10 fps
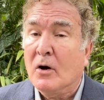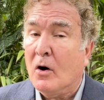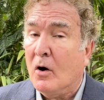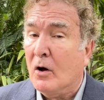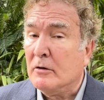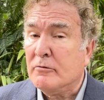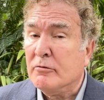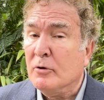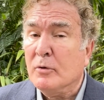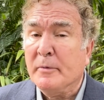All
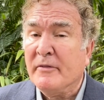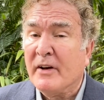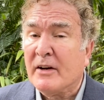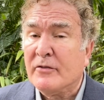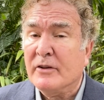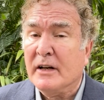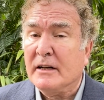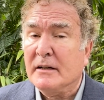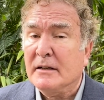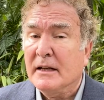crew will be
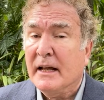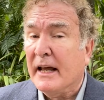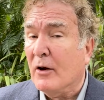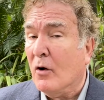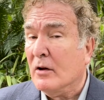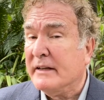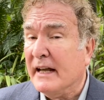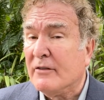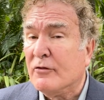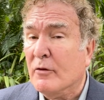vaccinated, and all
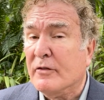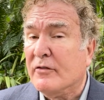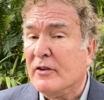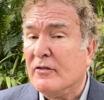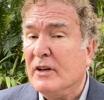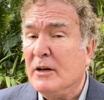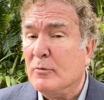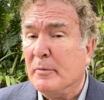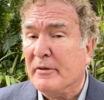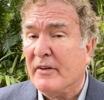guests over 16
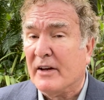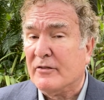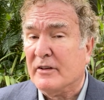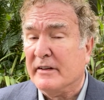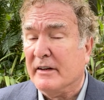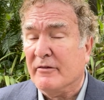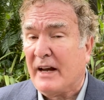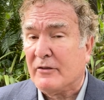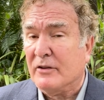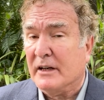will be
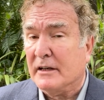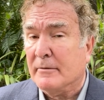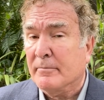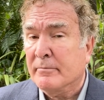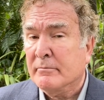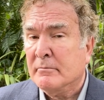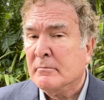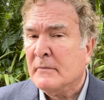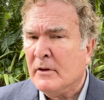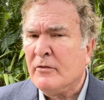vaccinated.
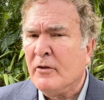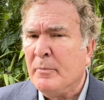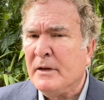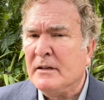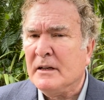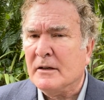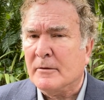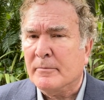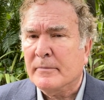This is a big deal.